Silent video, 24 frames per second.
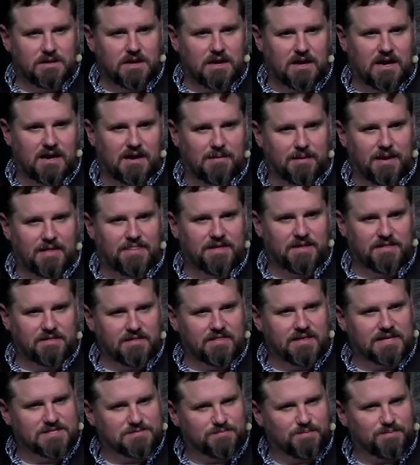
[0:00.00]
Um, I think
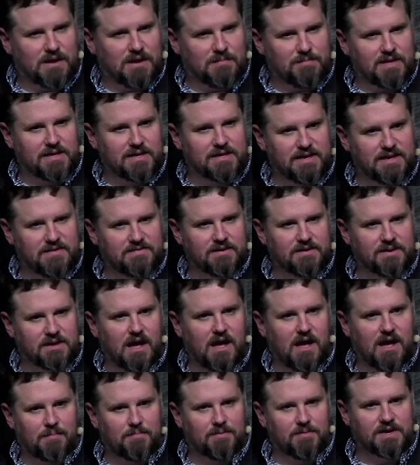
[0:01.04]
that that's probably a decent
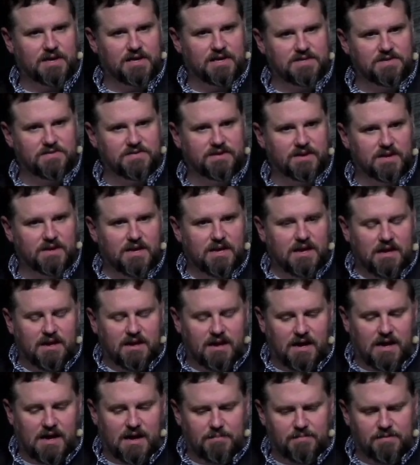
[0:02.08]
comp because
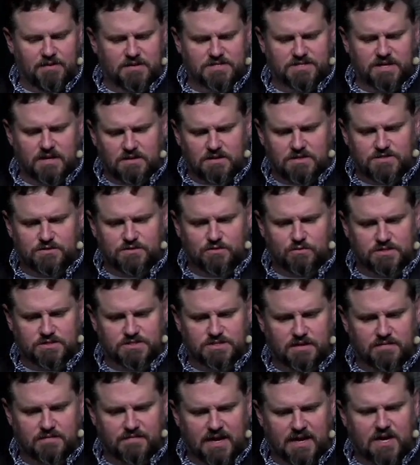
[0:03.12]
um, there's all
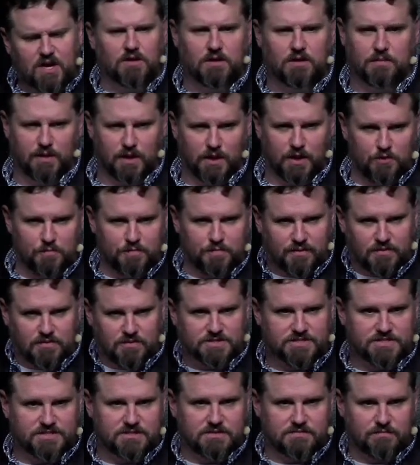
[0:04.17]
sorts of, I call them
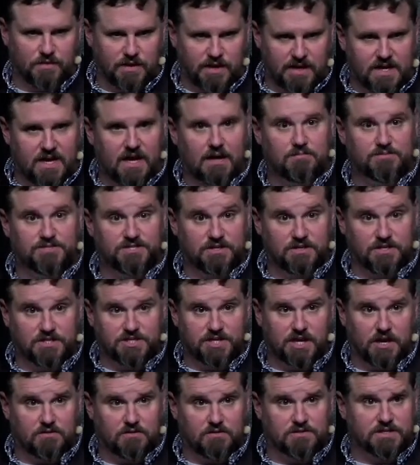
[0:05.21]
loopers when it comes to The
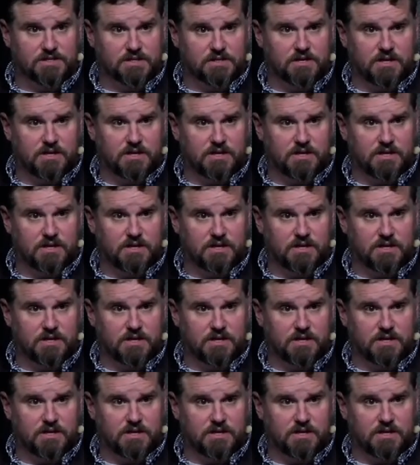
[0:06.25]
Chosen.